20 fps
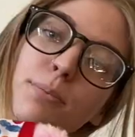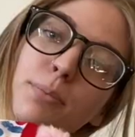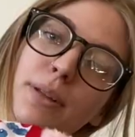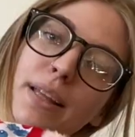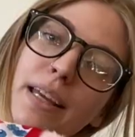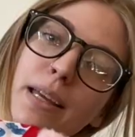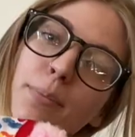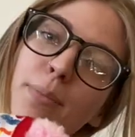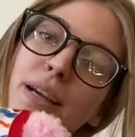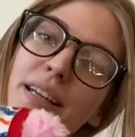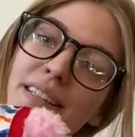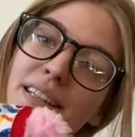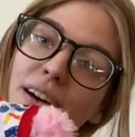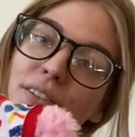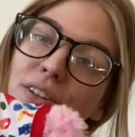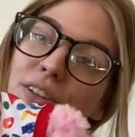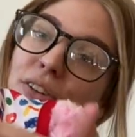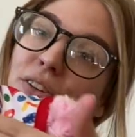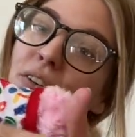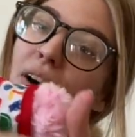Blake picked
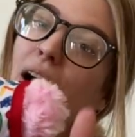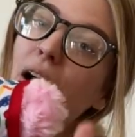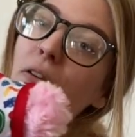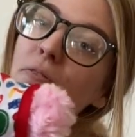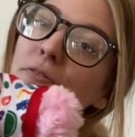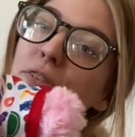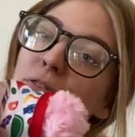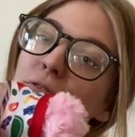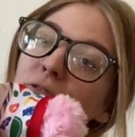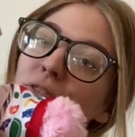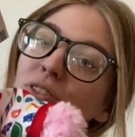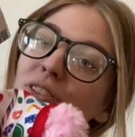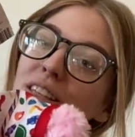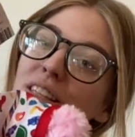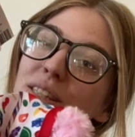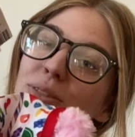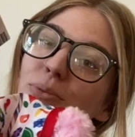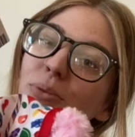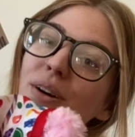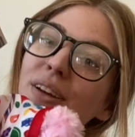out the little outfit for
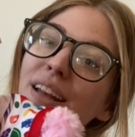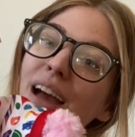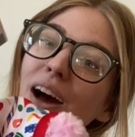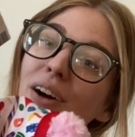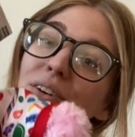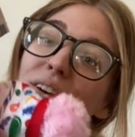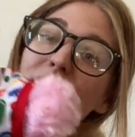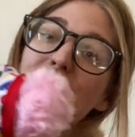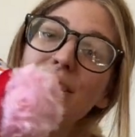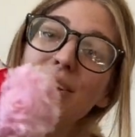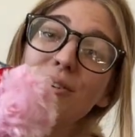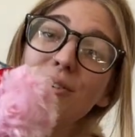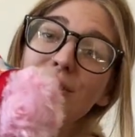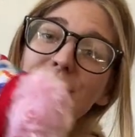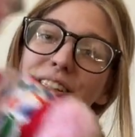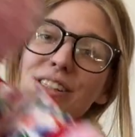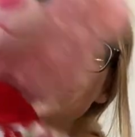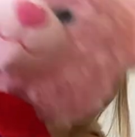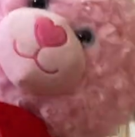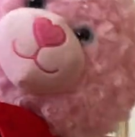this one. How cute.
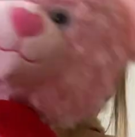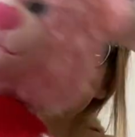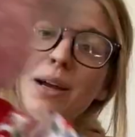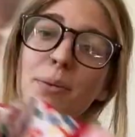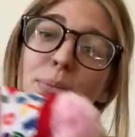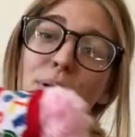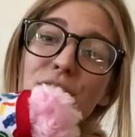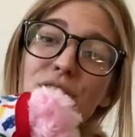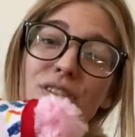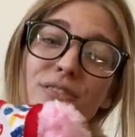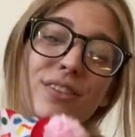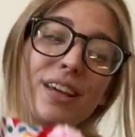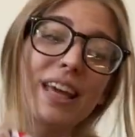It's just like a bunch of